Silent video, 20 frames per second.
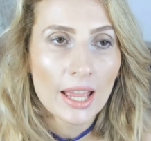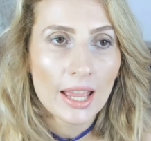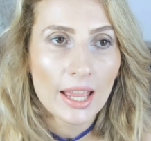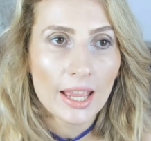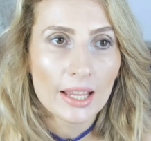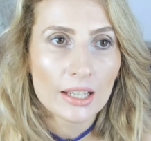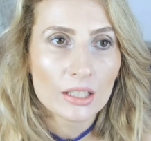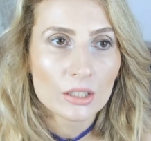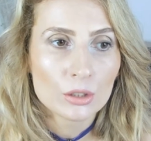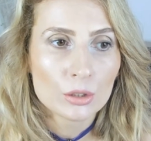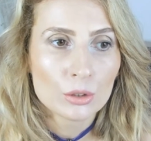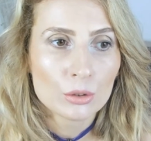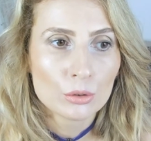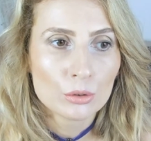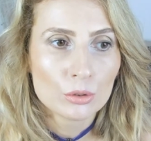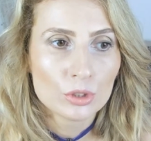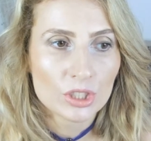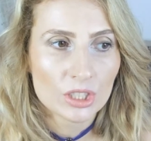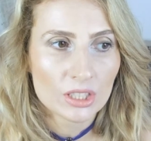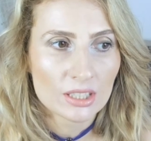and
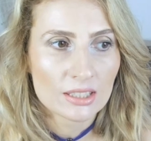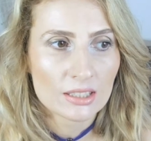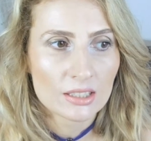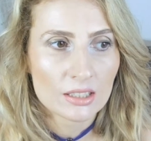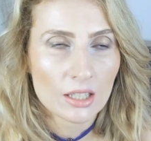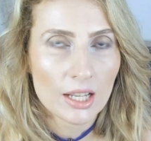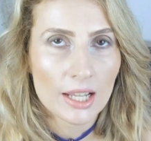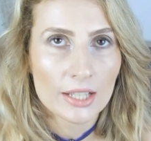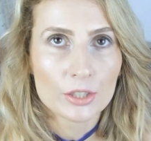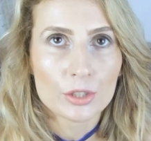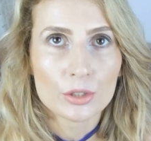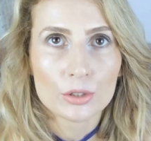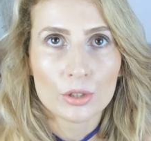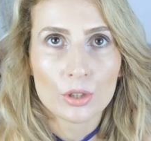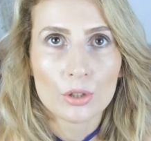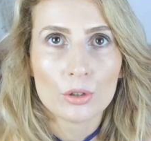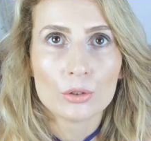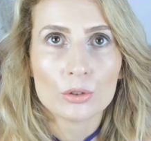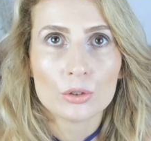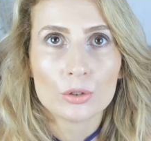to just let you
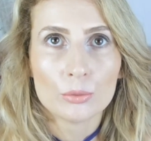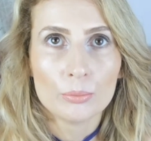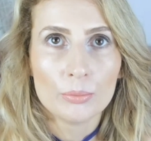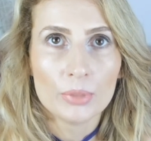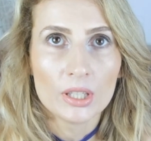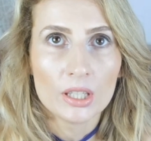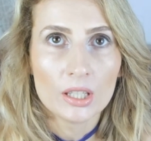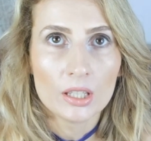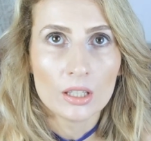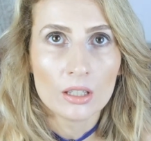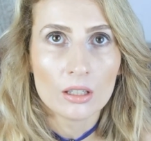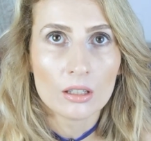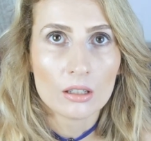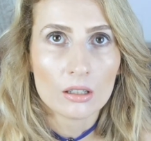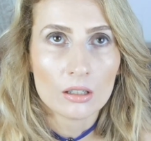know to be